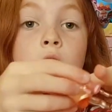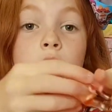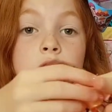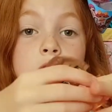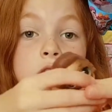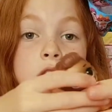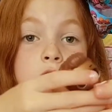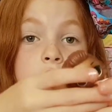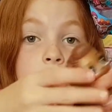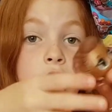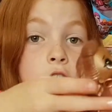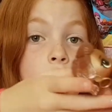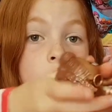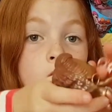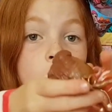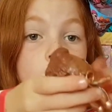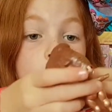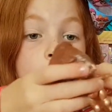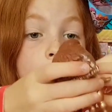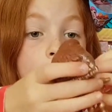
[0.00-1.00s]
Are you blown
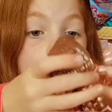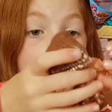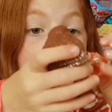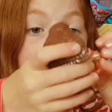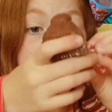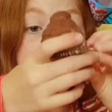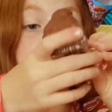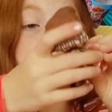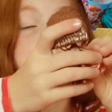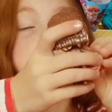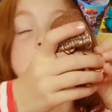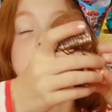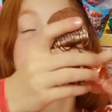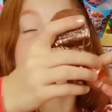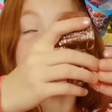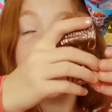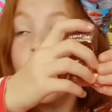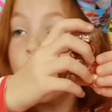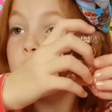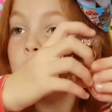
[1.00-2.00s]
away by this set? I'm
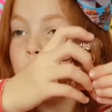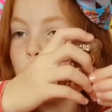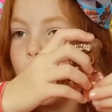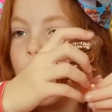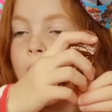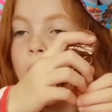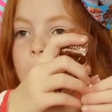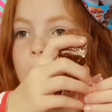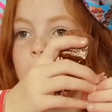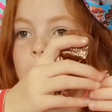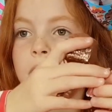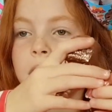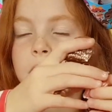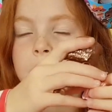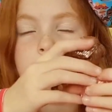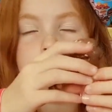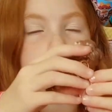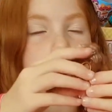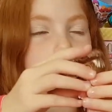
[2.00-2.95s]
blown away.